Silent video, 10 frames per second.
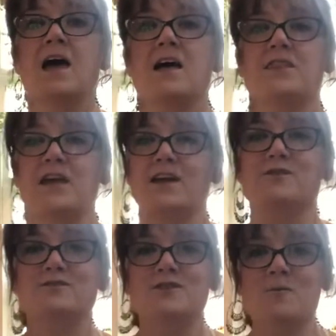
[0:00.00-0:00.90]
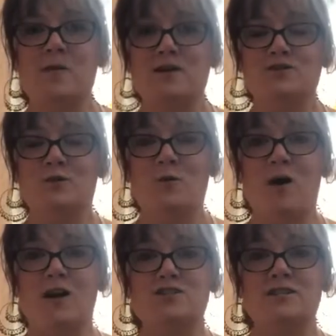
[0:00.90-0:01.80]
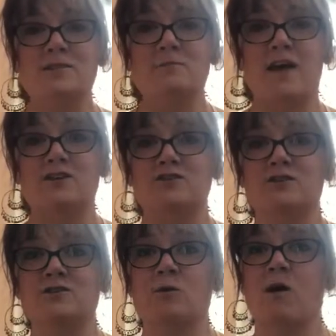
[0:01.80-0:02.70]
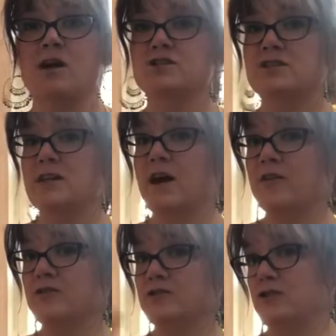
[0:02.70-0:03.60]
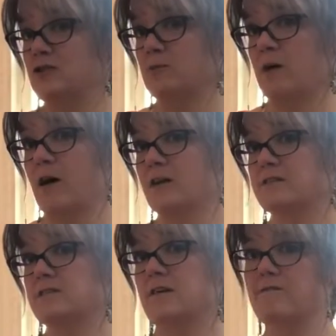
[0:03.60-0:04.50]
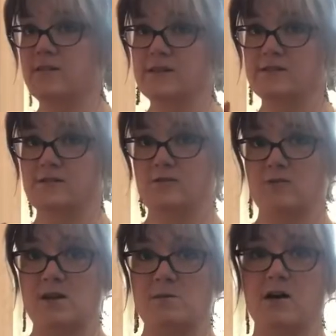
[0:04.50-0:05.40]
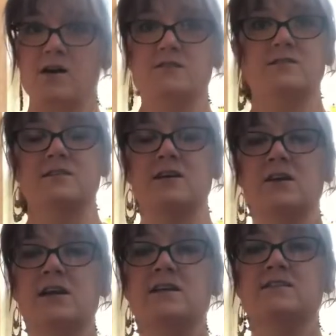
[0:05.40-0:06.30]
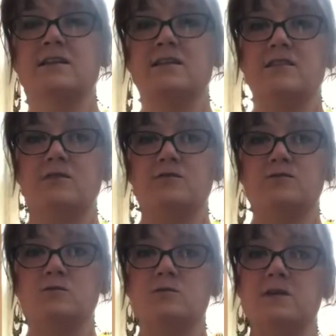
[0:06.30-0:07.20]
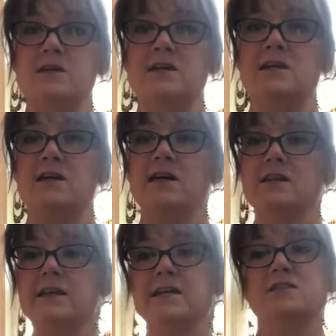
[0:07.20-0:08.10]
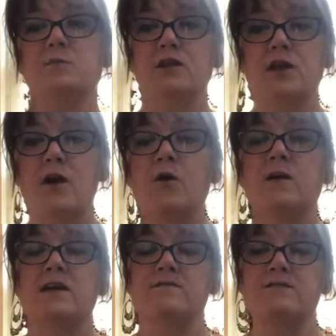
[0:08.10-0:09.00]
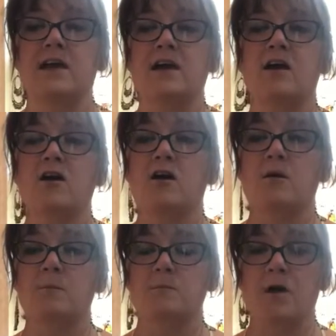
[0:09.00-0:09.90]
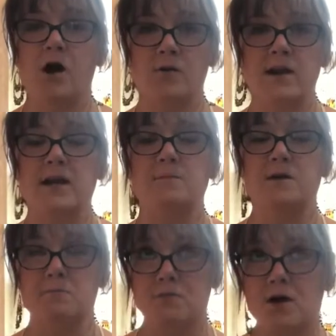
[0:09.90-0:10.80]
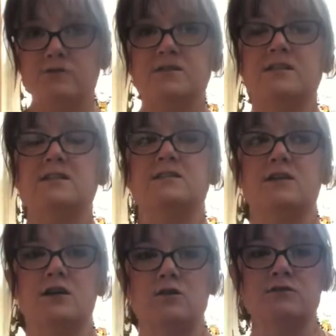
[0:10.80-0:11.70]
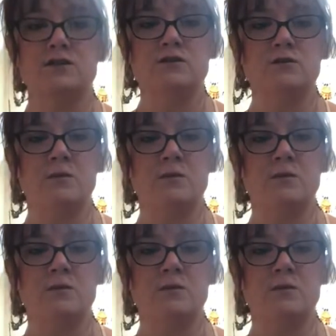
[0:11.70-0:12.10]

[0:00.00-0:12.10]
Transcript: Thank you so much for watching. Make sure to watch the other two parts of this three-part series, and those will be linked below if they are already been posted to YouTube.